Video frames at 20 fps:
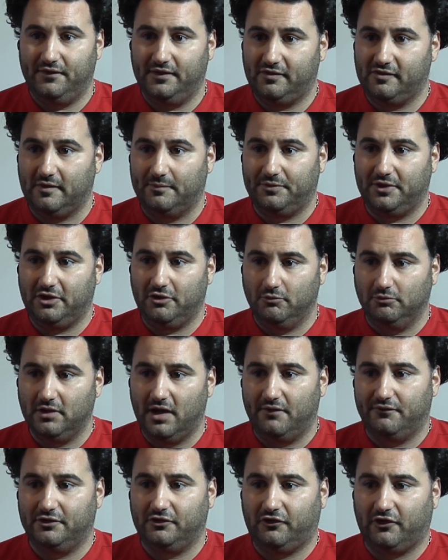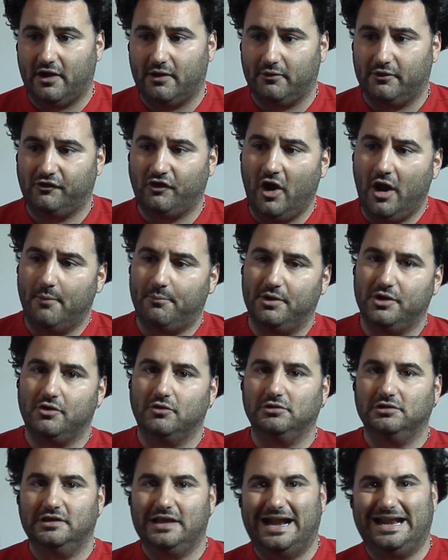It's something you love and cherish, but
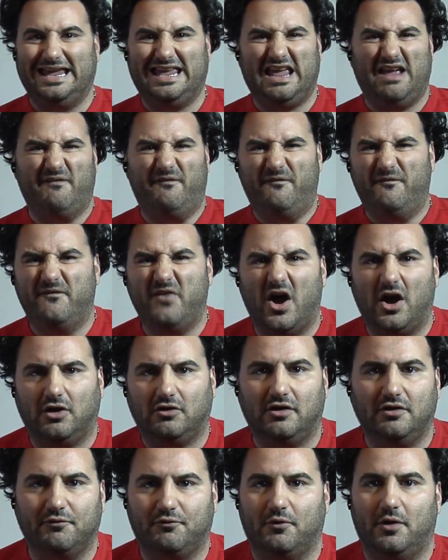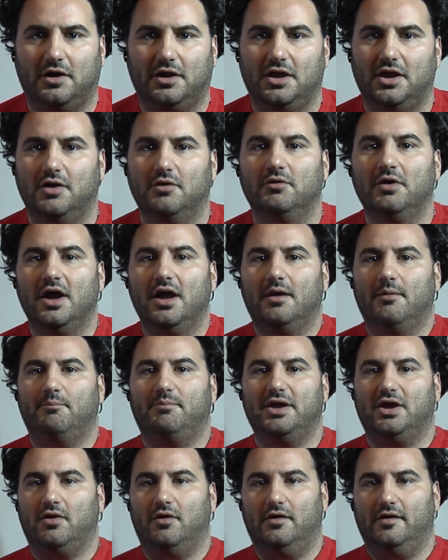you'll let it get fucked in front of you
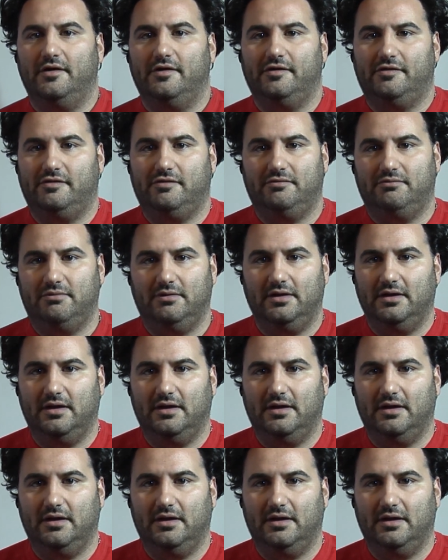because,